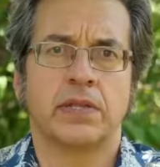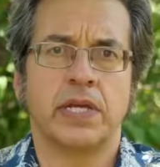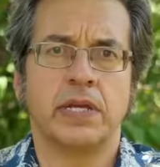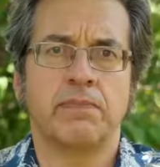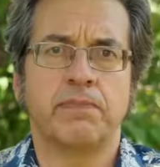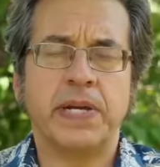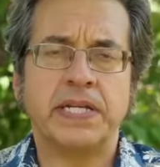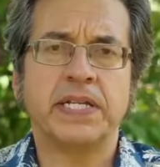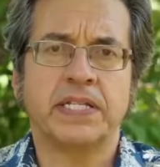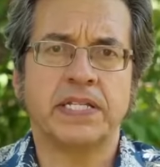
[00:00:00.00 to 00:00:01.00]
the
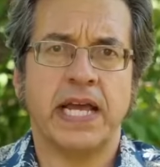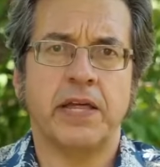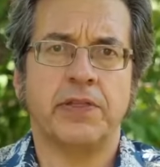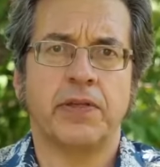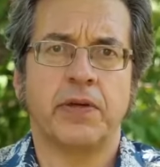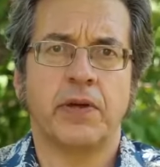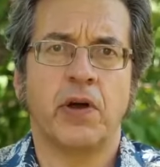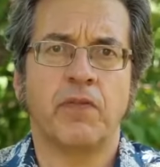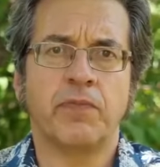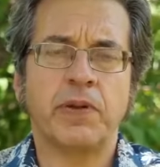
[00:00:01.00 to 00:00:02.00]
beating to death
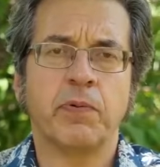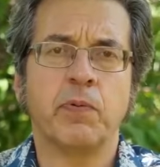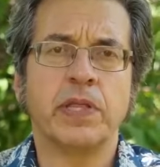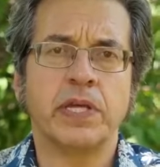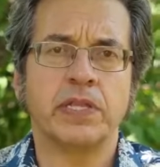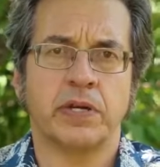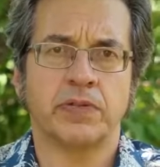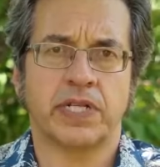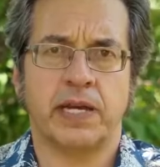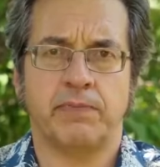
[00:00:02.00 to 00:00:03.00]
of people within
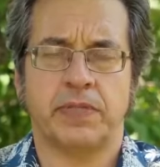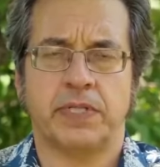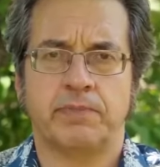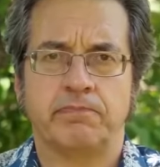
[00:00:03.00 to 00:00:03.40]
those camps.